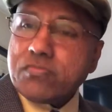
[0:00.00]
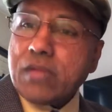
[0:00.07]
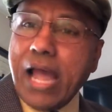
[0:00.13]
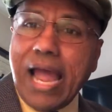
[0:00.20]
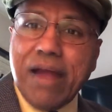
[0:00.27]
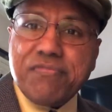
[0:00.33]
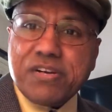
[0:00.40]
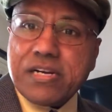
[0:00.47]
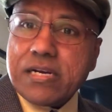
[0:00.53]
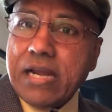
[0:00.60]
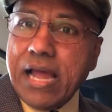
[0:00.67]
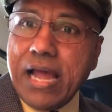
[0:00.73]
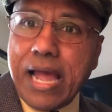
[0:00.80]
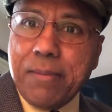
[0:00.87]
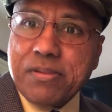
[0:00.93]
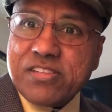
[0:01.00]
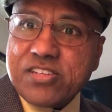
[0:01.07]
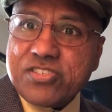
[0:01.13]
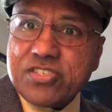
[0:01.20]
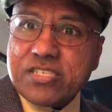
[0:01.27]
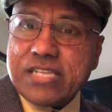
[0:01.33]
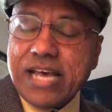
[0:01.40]
after
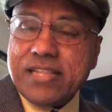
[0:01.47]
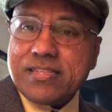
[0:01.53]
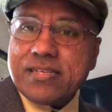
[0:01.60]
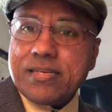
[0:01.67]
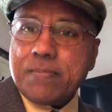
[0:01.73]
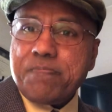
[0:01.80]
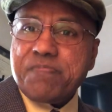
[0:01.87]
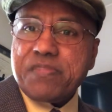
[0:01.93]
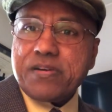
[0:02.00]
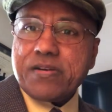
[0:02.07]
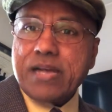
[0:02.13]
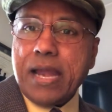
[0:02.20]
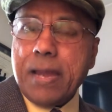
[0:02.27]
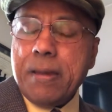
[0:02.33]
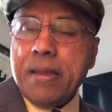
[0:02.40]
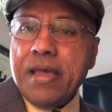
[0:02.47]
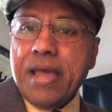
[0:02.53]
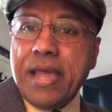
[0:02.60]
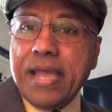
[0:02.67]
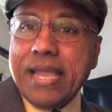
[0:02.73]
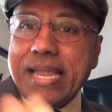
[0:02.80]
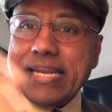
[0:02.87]
Hamilton's death, okay,
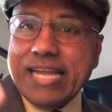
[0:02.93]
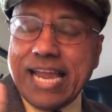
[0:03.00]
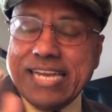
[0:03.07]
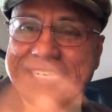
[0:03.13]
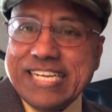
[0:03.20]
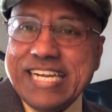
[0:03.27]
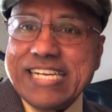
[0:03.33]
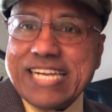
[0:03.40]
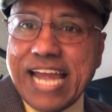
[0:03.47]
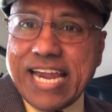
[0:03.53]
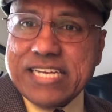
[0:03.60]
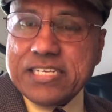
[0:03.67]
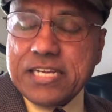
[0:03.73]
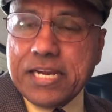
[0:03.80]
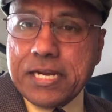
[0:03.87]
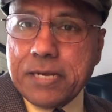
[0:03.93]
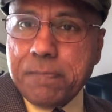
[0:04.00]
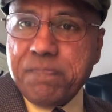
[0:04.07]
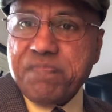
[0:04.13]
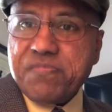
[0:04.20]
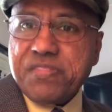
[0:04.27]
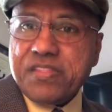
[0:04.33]
in 1819,
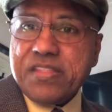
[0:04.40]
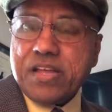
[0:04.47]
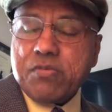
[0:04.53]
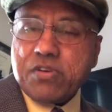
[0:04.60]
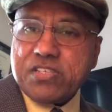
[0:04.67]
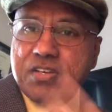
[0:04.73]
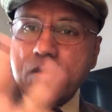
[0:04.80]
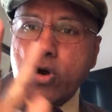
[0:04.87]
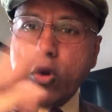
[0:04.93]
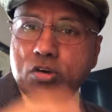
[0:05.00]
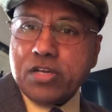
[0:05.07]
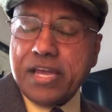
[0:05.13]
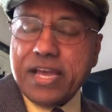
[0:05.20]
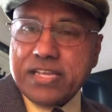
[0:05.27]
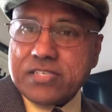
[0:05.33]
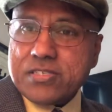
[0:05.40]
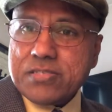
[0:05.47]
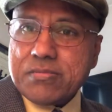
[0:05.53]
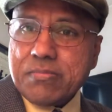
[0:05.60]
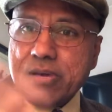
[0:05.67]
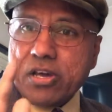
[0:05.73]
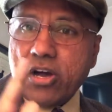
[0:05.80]
there was a court case
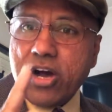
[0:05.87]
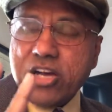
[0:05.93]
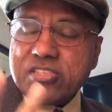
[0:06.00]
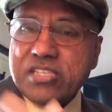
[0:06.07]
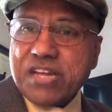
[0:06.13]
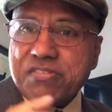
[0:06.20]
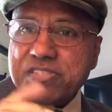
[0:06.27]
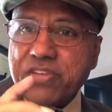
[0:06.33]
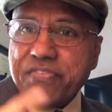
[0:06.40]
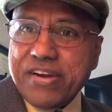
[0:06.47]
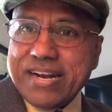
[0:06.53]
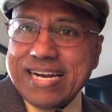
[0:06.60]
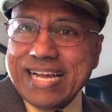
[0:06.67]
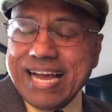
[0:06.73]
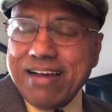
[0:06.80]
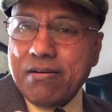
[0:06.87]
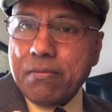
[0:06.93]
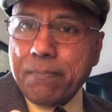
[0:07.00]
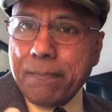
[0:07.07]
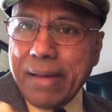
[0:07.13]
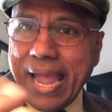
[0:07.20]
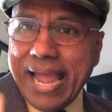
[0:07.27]
because there was a federal
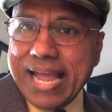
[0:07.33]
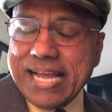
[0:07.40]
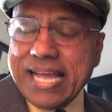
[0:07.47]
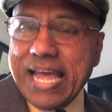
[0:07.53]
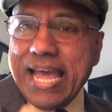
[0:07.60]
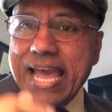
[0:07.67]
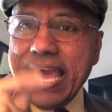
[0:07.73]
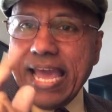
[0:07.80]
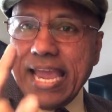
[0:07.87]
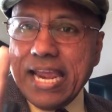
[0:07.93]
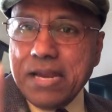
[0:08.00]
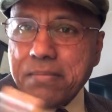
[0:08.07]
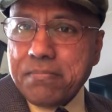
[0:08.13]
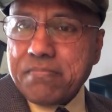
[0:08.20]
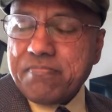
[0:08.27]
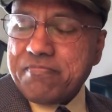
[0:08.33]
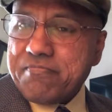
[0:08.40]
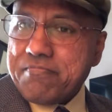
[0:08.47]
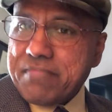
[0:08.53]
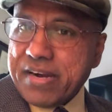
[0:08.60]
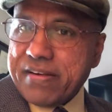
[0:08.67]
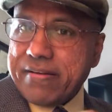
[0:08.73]
bank in
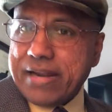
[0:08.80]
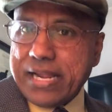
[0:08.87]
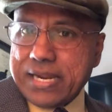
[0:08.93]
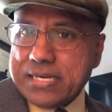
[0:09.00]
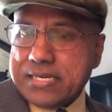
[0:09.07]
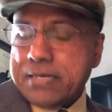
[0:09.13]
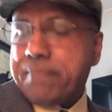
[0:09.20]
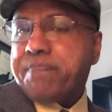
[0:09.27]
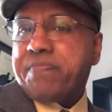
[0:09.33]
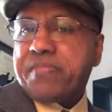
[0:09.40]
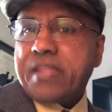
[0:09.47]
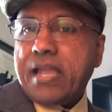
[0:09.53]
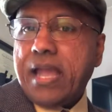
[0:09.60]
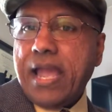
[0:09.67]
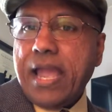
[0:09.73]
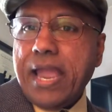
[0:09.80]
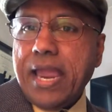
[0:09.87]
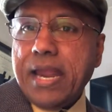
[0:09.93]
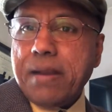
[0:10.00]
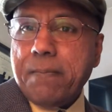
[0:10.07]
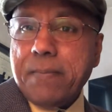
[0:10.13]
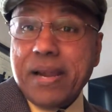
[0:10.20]
Maryland,
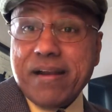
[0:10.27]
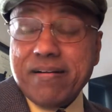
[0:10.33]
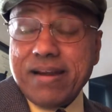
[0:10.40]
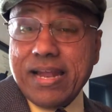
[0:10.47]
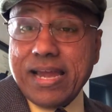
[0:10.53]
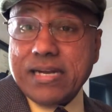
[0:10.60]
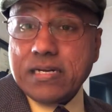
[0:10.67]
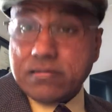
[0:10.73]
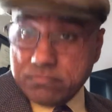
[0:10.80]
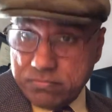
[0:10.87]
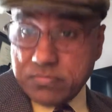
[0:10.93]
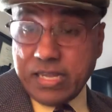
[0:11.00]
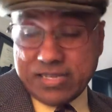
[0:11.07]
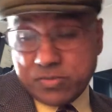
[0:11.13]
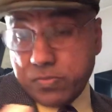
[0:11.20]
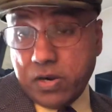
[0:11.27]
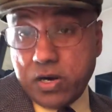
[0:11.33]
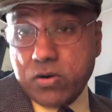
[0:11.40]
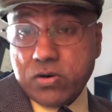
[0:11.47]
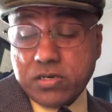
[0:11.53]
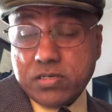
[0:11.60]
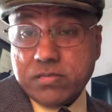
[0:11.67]
and Maryland has
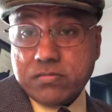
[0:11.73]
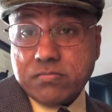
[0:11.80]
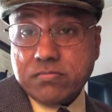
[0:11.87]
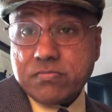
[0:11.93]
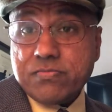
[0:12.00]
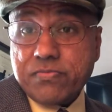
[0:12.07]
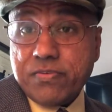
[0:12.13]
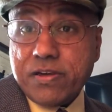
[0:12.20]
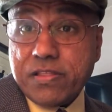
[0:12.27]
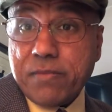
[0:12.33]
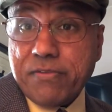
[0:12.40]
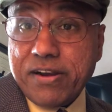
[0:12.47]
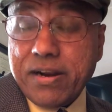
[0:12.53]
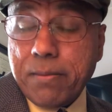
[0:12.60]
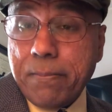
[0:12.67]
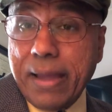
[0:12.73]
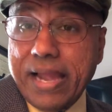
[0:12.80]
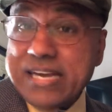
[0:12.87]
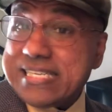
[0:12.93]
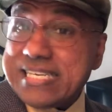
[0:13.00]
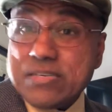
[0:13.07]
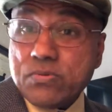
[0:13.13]
borrowed from the federal
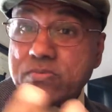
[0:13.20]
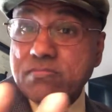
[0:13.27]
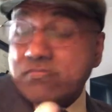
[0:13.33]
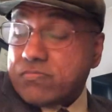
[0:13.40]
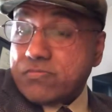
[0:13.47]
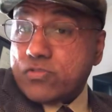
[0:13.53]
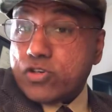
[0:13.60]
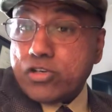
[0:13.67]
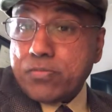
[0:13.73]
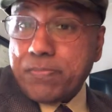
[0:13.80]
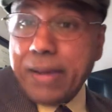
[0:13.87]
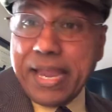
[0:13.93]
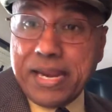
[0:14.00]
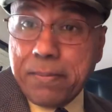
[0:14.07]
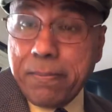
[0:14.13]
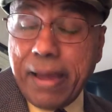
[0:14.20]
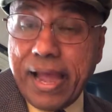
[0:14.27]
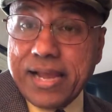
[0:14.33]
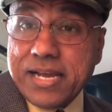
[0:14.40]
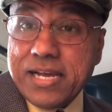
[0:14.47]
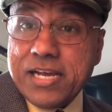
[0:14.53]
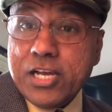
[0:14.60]
bank, couldn't pay it
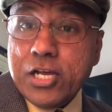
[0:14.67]
back.